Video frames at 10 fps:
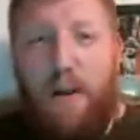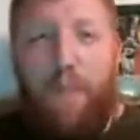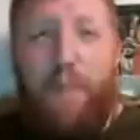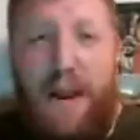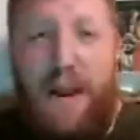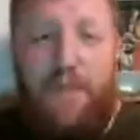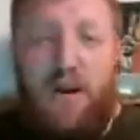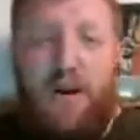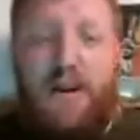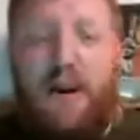Bam,
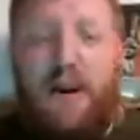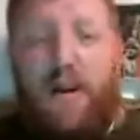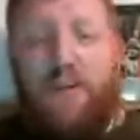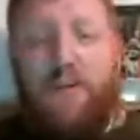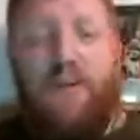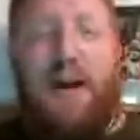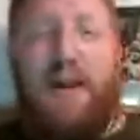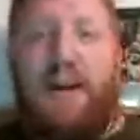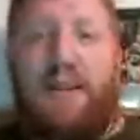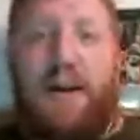you're good to go. I
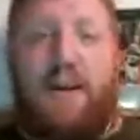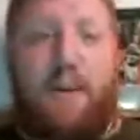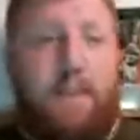like that.